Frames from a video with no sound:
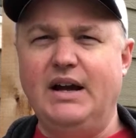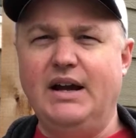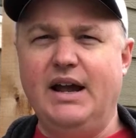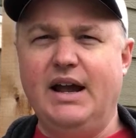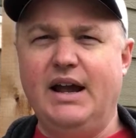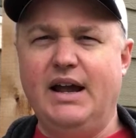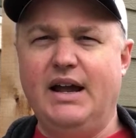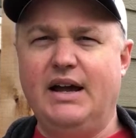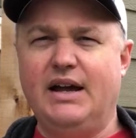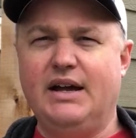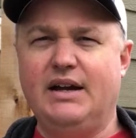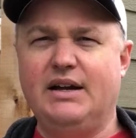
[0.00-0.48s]

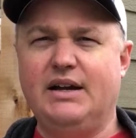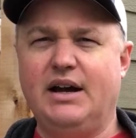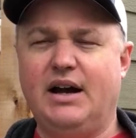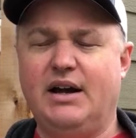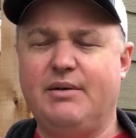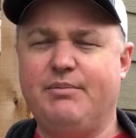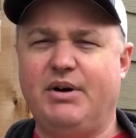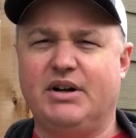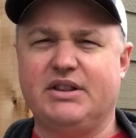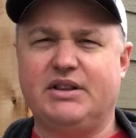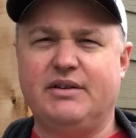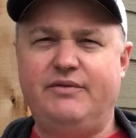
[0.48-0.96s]
And
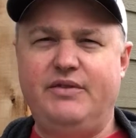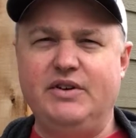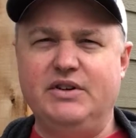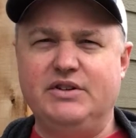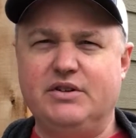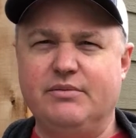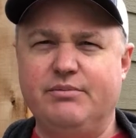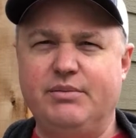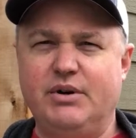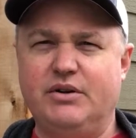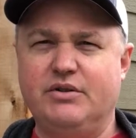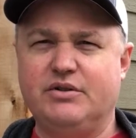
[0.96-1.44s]
I bought the
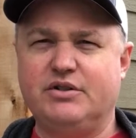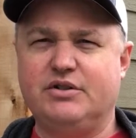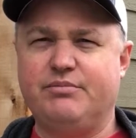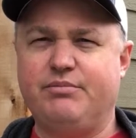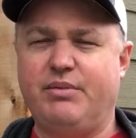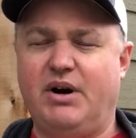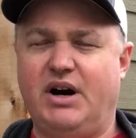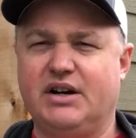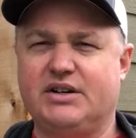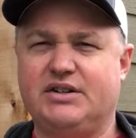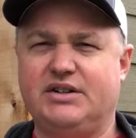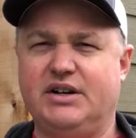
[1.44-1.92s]
Feast of Bones
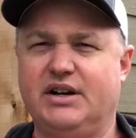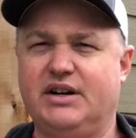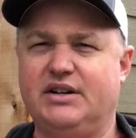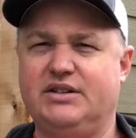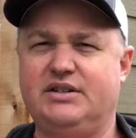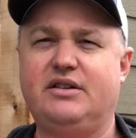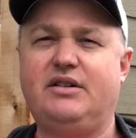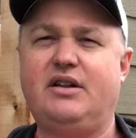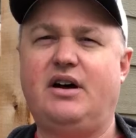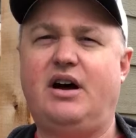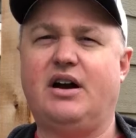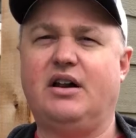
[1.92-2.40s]
box set
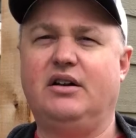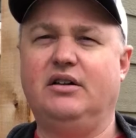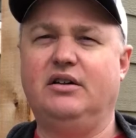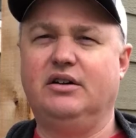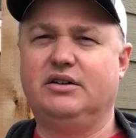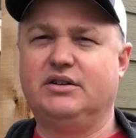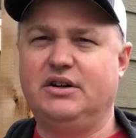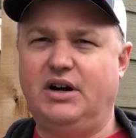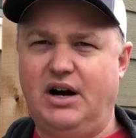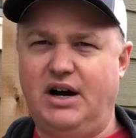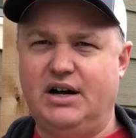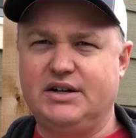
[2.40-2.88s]
because I thought it
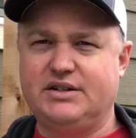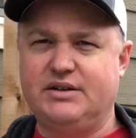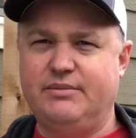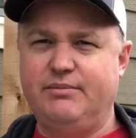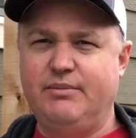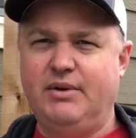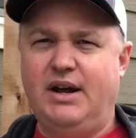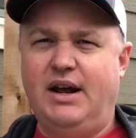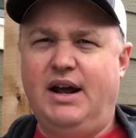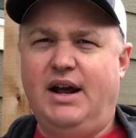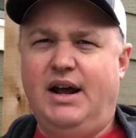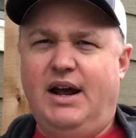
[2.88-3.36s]
looked
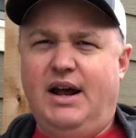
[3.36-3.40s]
awesome,